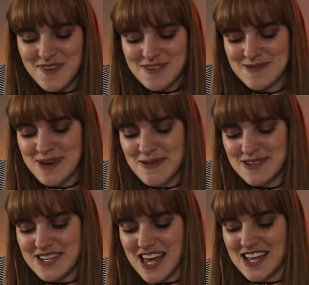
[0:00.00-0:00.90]
I'll subscribe
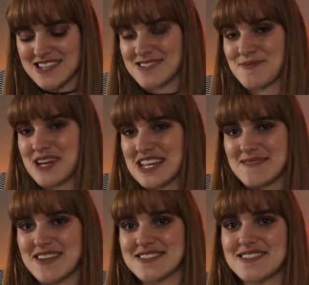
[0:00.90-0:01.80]
to it again because it's pretty
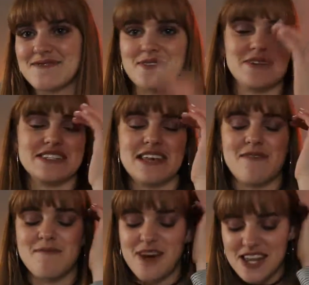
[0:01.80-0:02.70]
expensive and I want to save
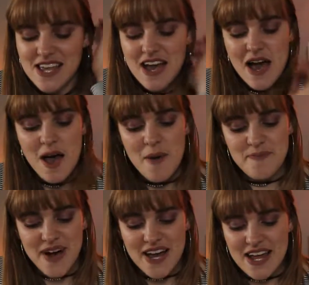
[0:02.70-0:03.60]
my money.
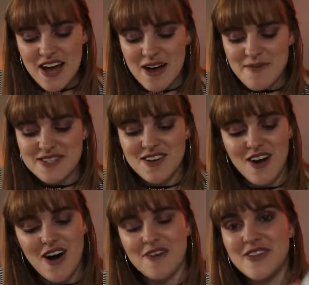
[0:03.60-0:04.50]
But it's
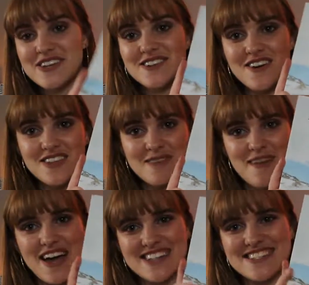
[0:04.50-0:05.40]
called the Darling
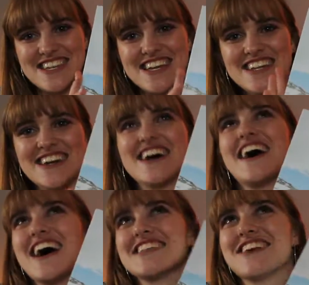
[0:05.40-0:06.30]
magazine.
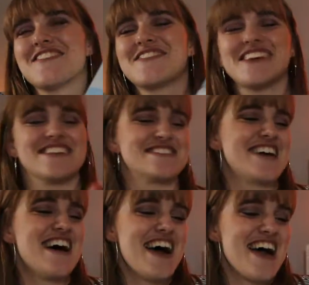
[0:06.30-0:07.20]
Oh, I love these.
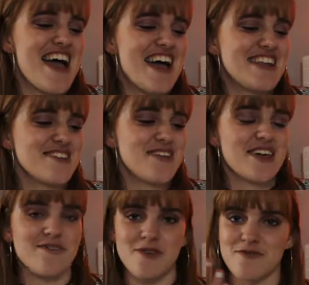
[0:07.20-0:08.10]
And
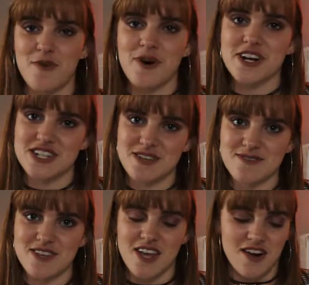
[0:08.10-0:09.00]
they give you 4
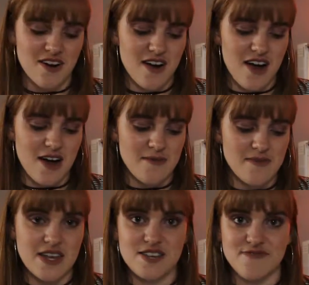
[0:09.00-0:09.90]
issues a year,
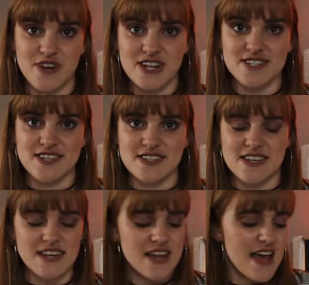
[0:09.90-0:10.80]
for each
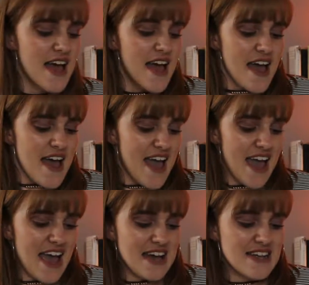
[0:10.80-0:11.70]
season.
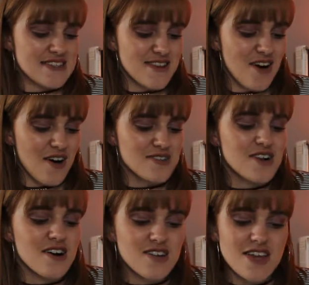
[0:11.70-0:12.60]
And it's called
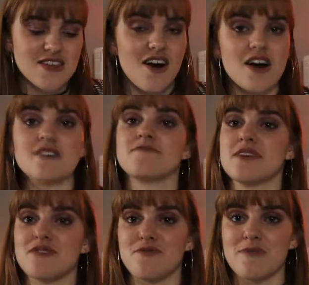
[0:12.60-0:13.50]
Darling, The Art of
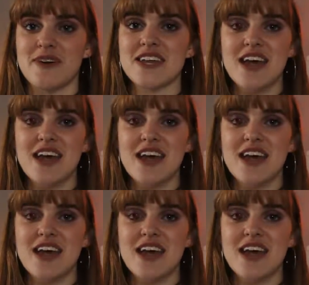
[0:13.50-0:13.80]
Being a Woman.